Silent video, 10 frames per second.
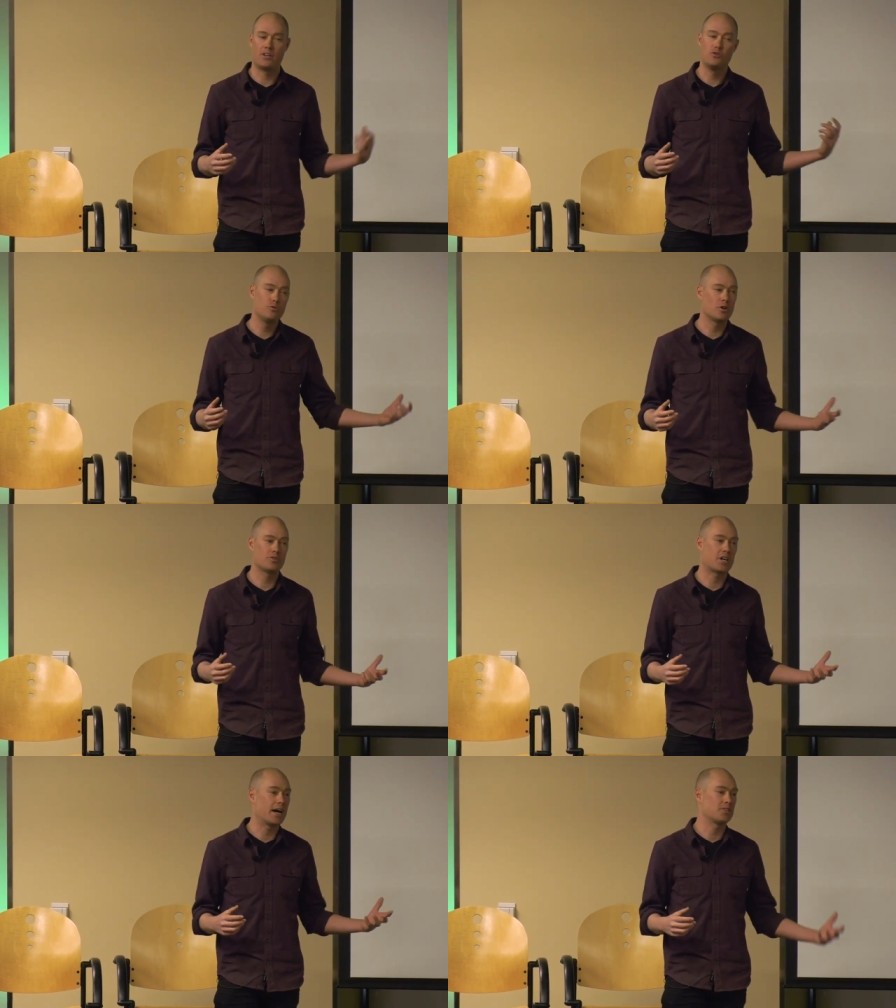I knew
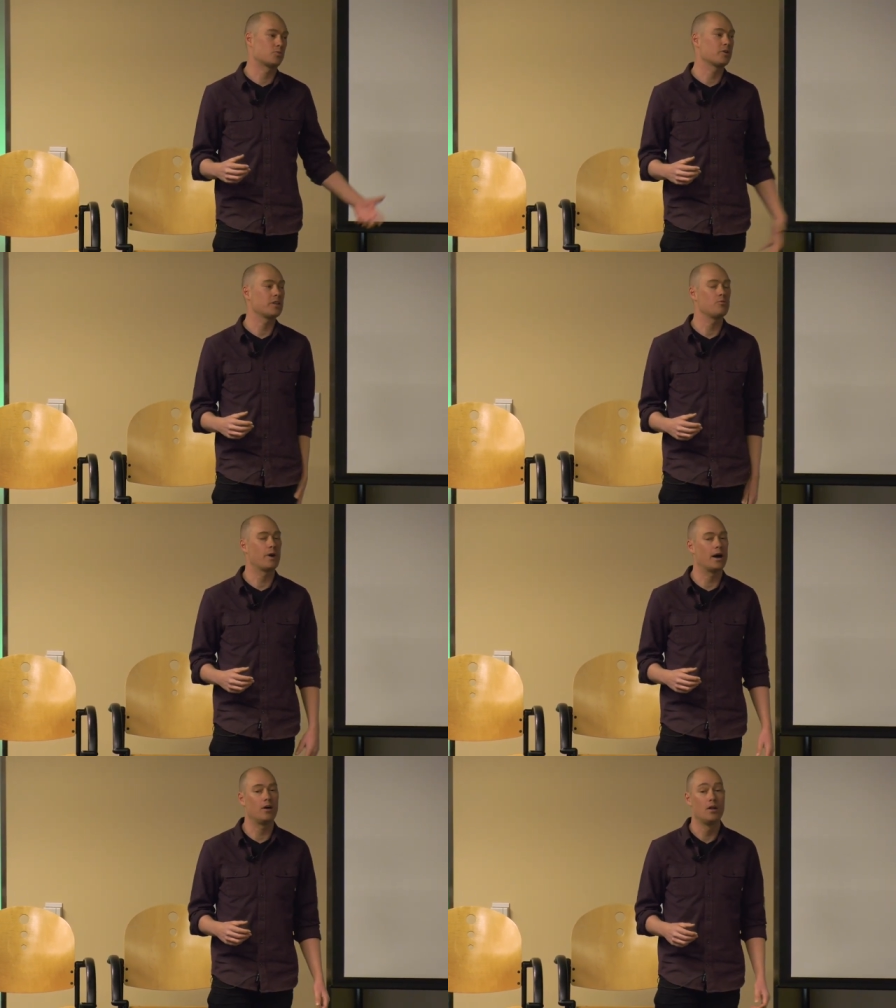those guys really
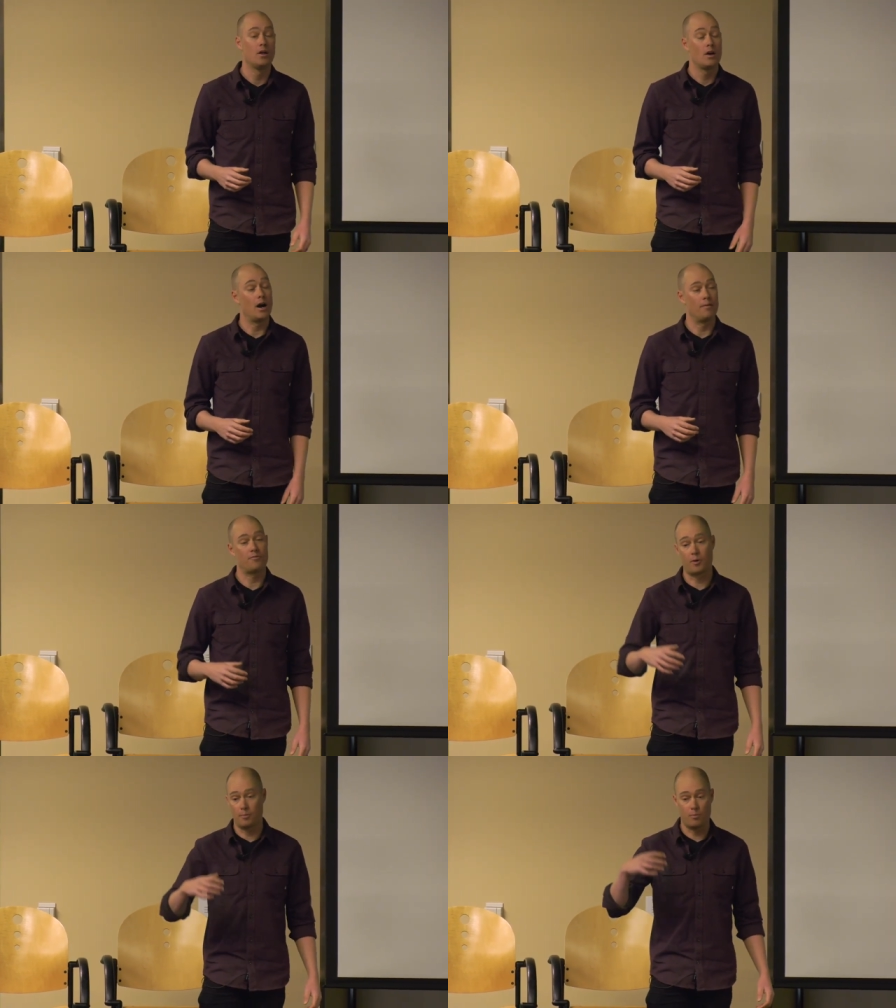well
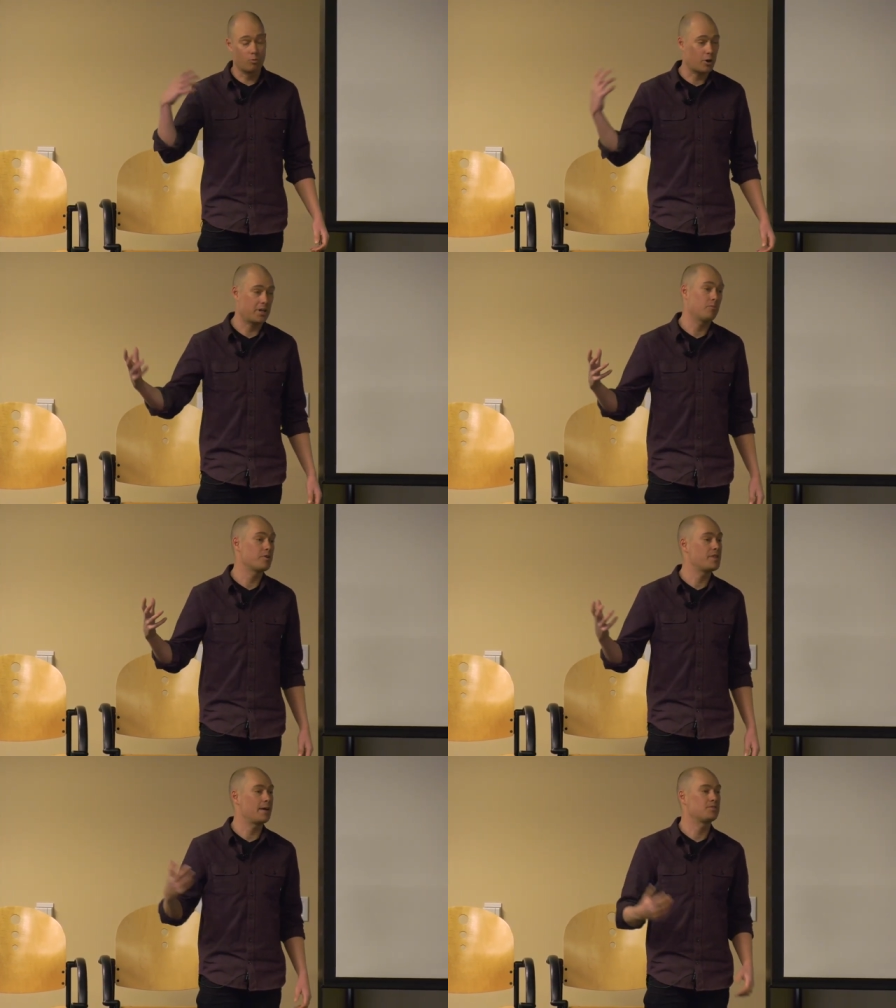from working
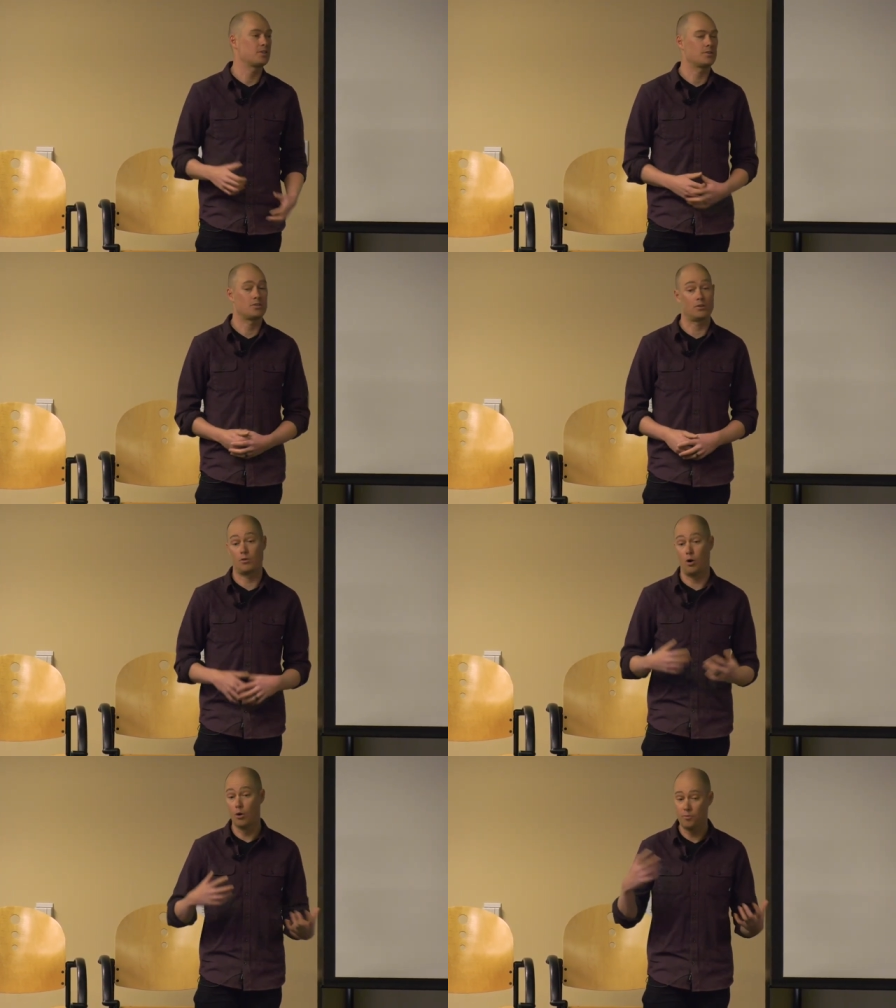with them to
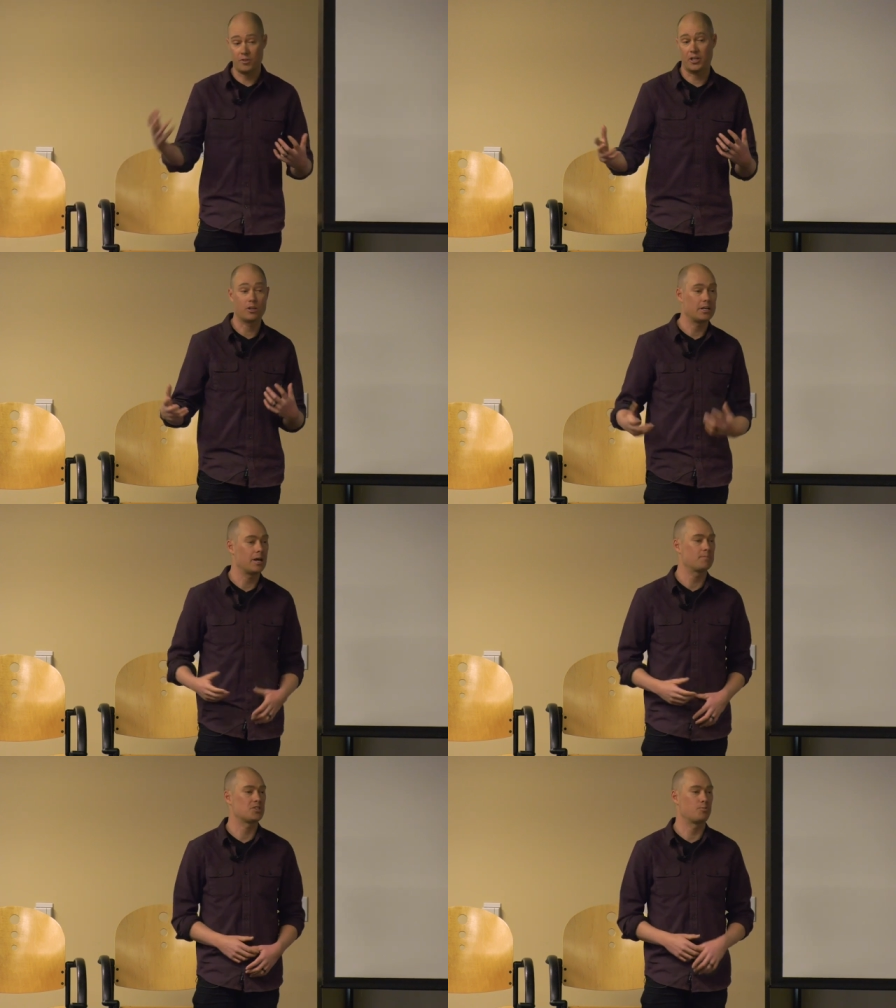hopefully
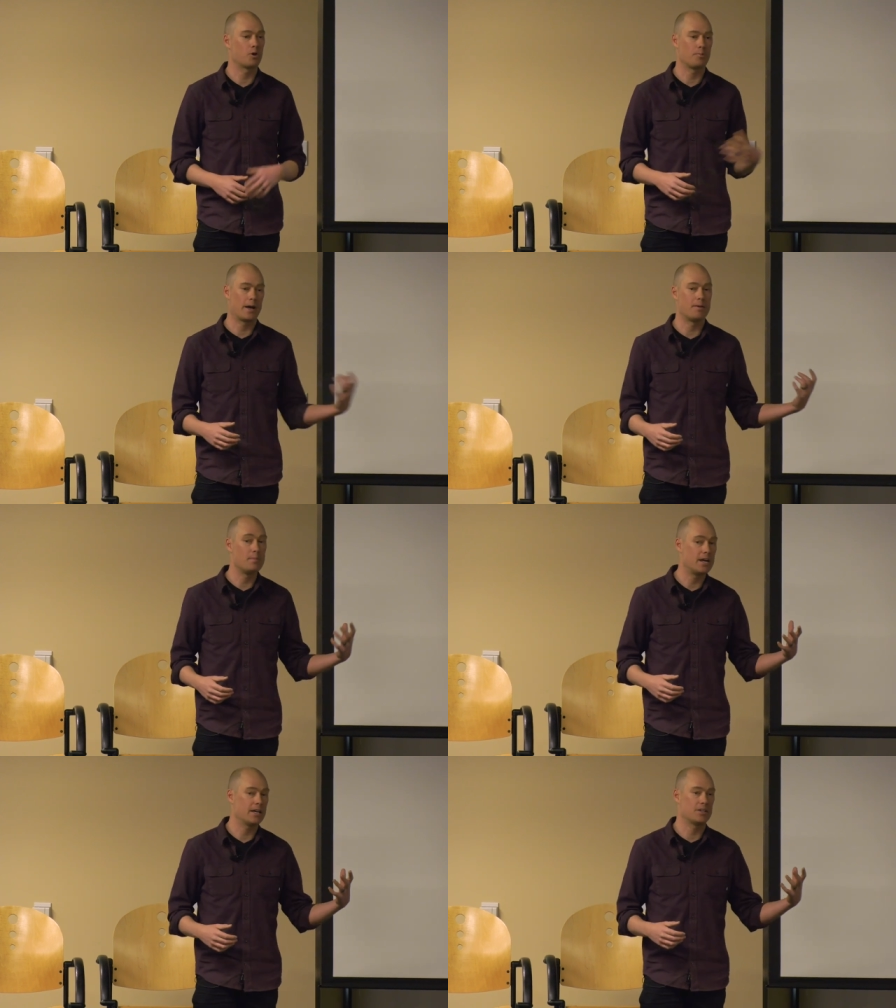clean up the sport by
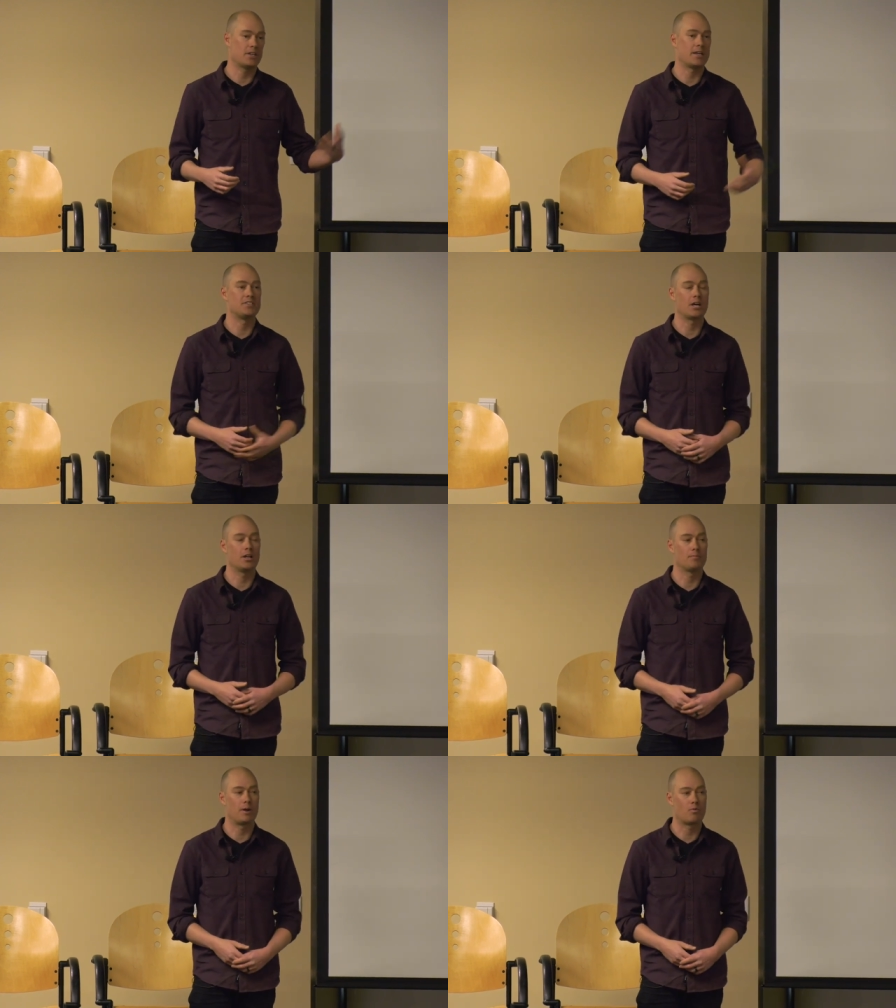admitting and
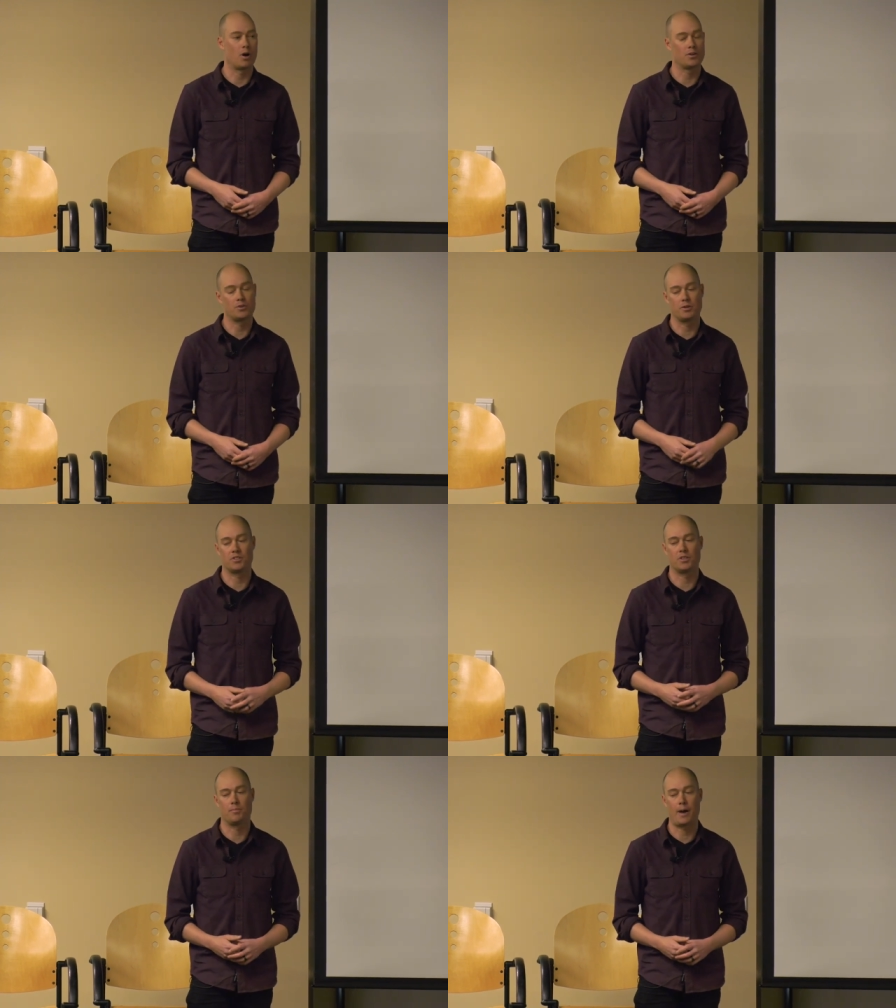telling my
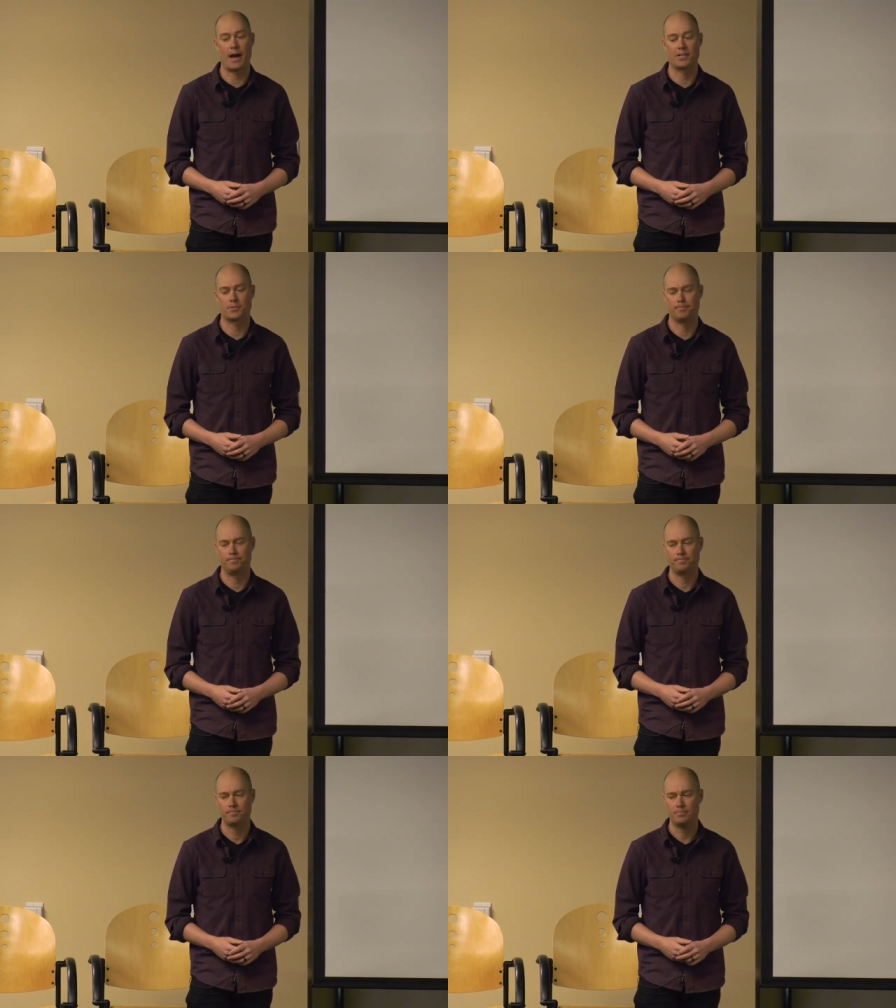wrongdoings in the past.
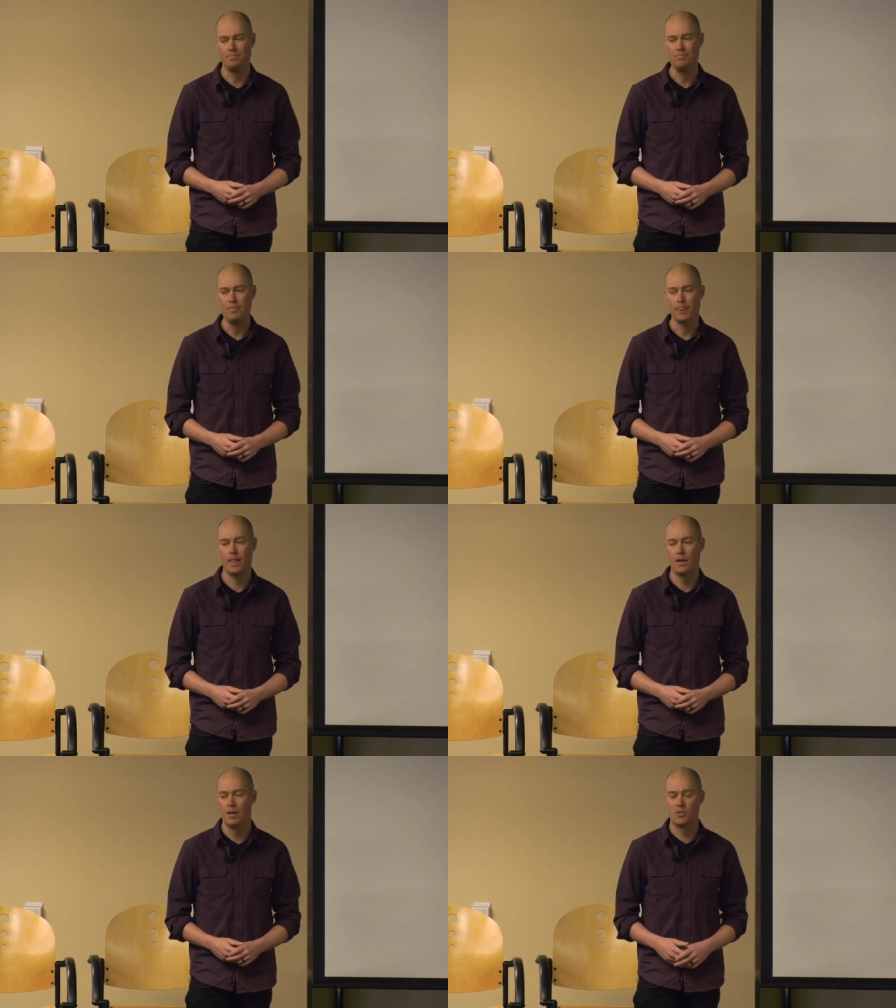
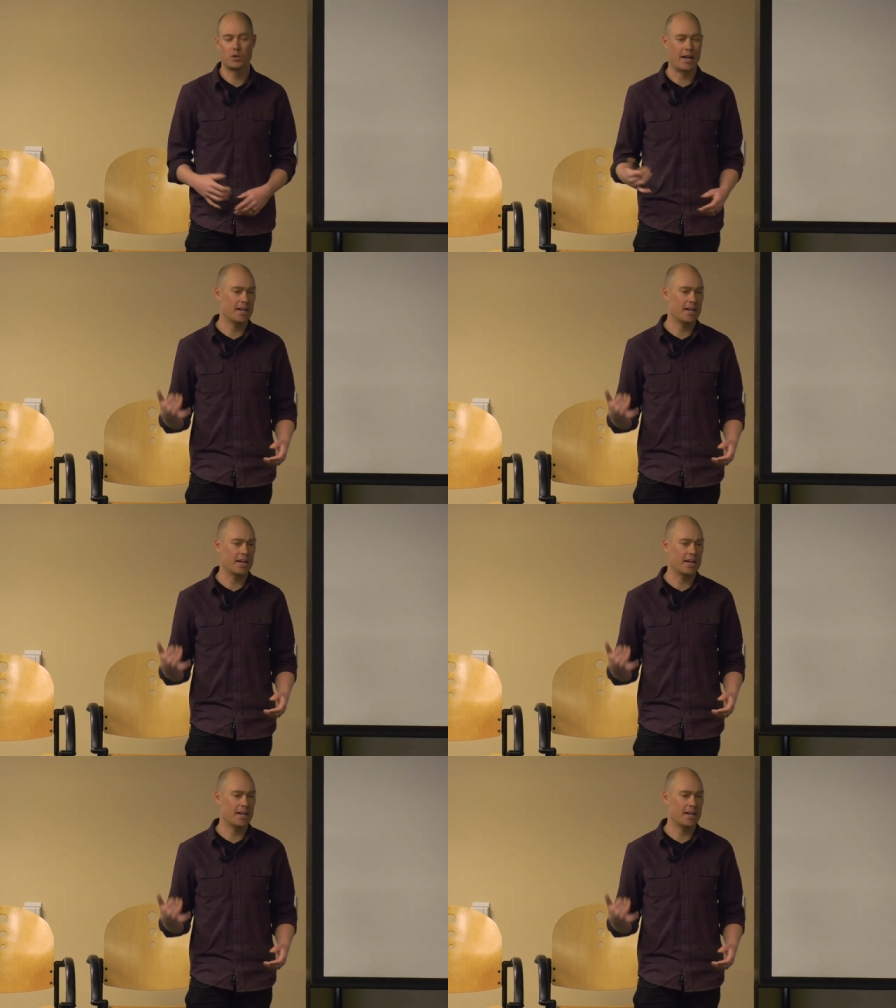So I